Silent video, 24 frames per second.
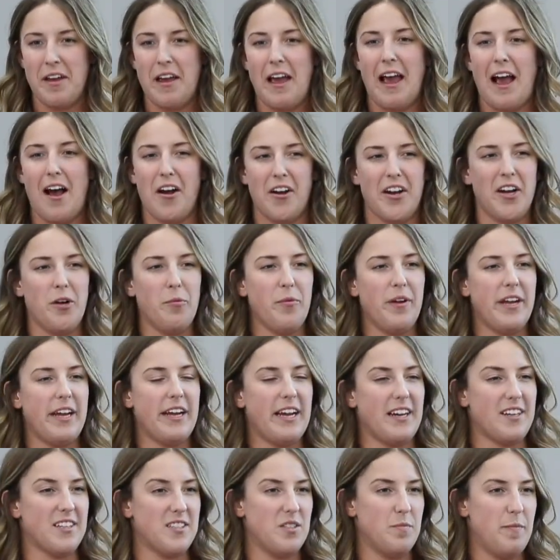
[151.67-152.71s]
How can we
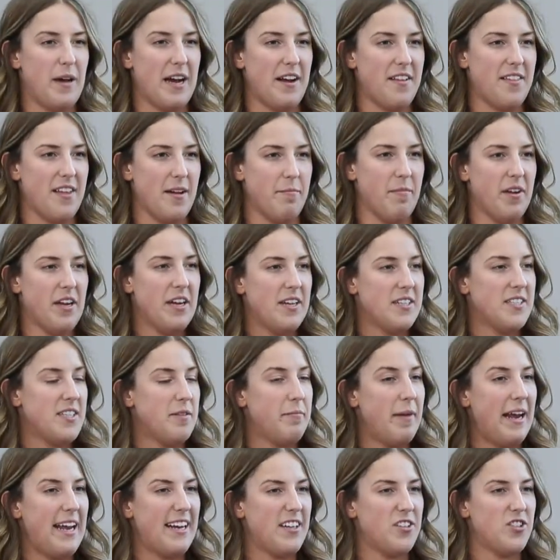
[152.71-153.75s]
expect them to
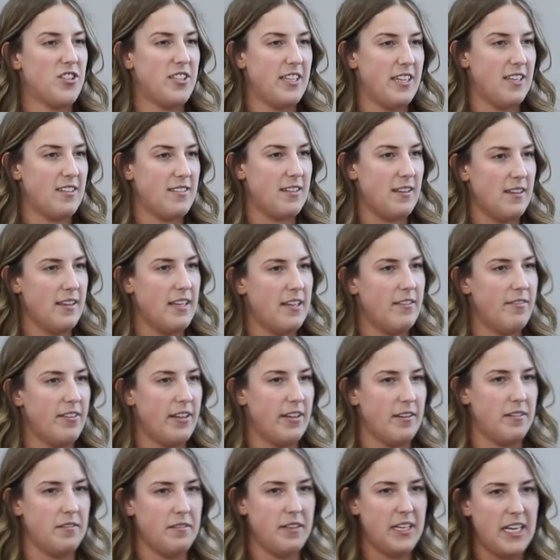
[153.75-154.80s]
manage things that live
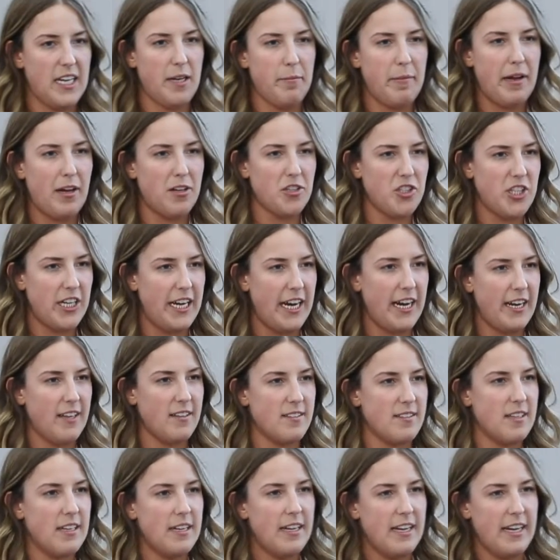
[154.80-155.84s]
in email
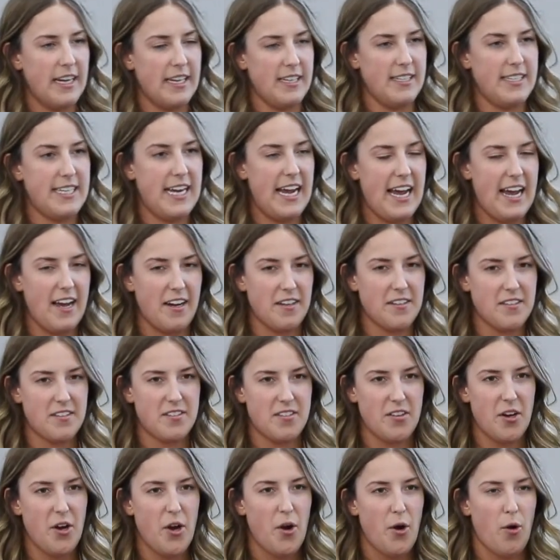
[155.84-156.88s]
chains and text,